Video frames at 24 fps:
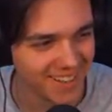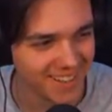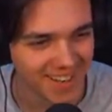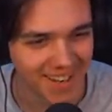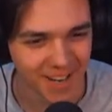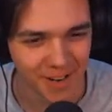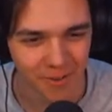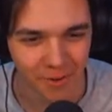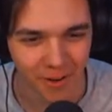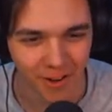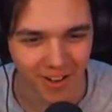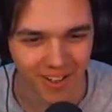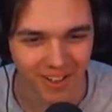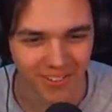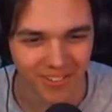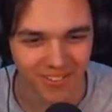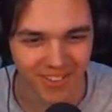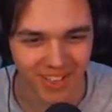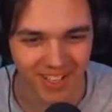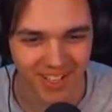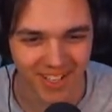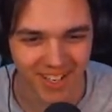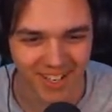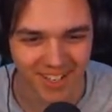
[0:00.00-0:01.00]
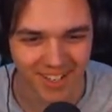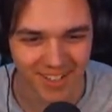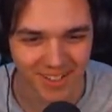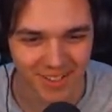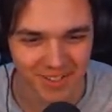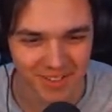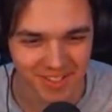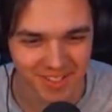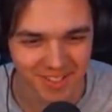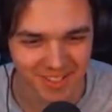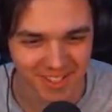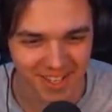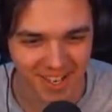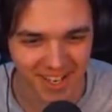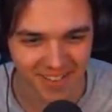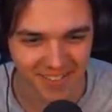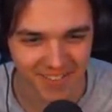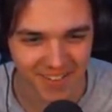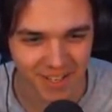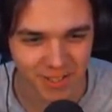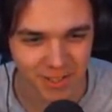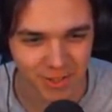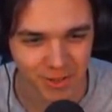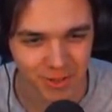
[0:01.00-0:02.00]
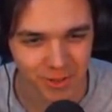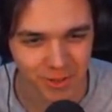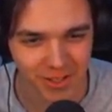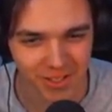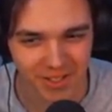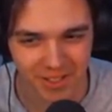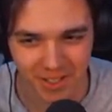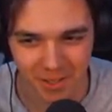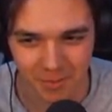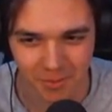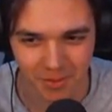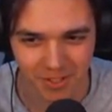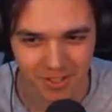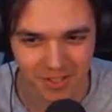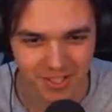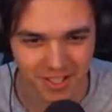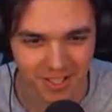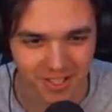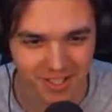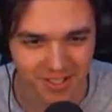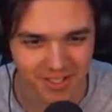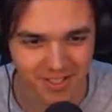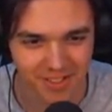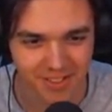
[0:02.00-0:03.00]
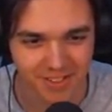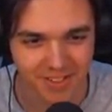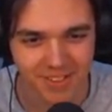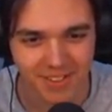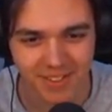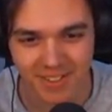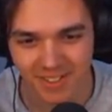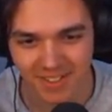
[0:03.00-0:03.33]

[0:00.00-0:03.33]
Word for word: Hey, welcome in. How you doing today? Thanks for joining. I appreciate you.